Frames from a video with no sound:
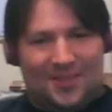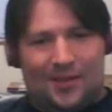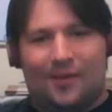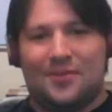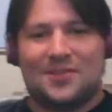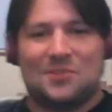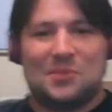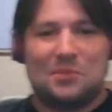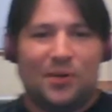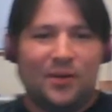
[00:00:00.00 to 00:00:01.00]
like, "Oh, this will
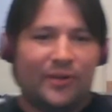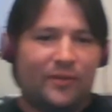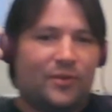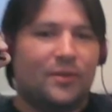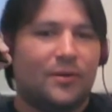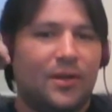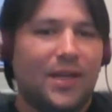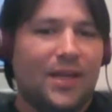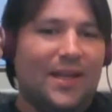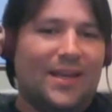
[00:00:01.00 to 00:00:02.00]
be perfect for you,"
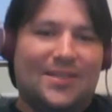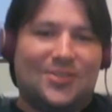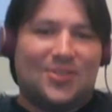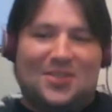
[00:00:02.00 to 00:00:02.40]
and it's just